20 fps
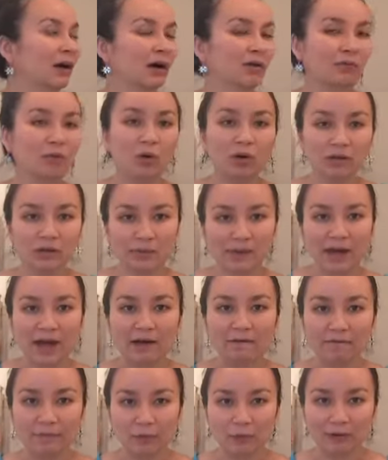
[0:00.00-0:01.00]
of course, we
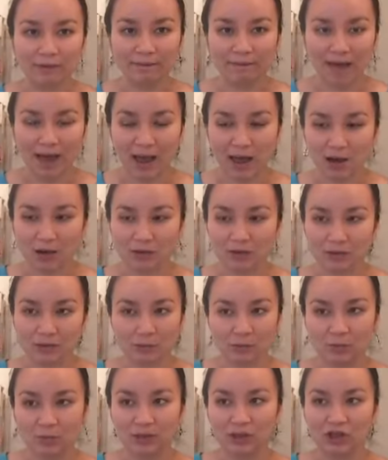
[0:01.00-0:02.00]
have food in the house,
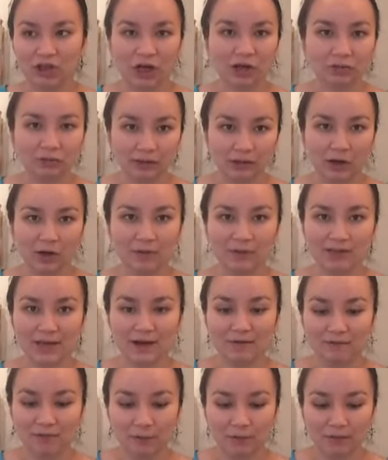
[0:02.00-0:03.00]
and we generally always
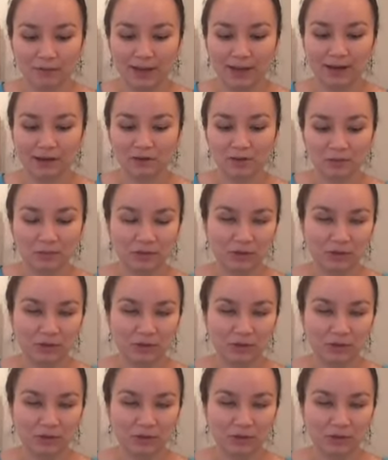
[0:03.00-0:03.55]
have food in the house,